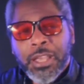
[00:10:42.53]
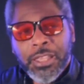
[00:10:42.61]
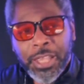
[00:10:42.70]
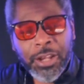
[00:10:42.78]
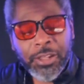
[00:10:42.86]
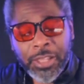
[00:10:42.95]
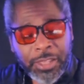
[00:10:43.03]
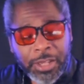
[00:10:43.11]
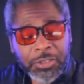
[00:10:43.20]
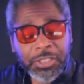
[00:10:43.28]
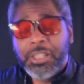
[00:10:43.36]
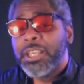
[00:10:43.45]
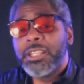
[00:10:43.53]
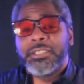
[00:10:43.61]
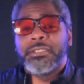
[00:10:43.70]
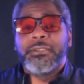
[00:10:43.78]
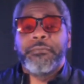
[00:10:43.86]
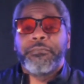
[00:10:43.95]
There's a
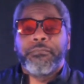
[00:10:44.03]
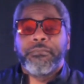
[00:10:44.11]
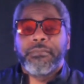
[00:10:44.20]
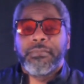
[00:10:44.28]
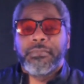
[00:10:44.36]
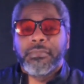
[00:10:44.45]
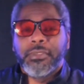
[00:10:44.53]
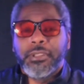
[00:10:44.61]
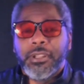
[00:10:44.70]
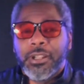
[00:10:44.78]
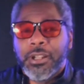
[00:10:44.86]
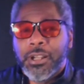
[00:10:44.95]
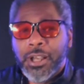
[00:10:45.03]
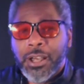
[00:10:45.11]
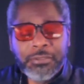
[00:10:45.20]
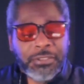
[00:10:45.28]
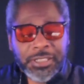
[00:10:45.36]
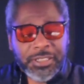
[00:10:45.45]
list
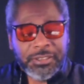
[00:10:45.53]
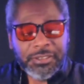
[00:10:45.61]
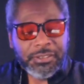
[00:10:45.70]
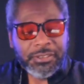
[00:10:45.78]
of just